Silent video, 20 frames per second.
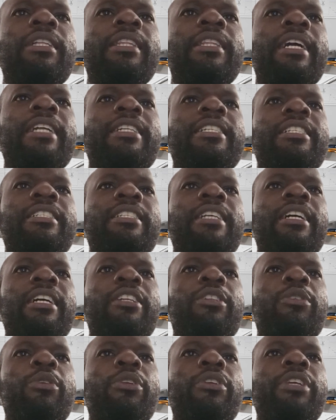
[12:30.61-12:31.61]
that is
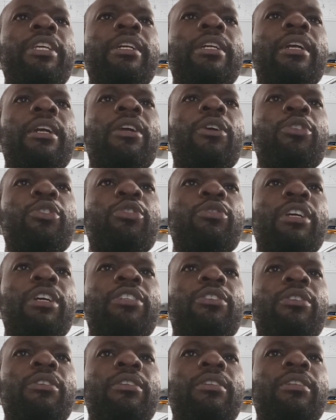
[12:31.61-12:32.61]
during
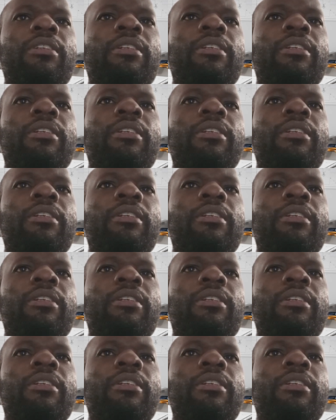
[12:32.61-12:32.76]
construction.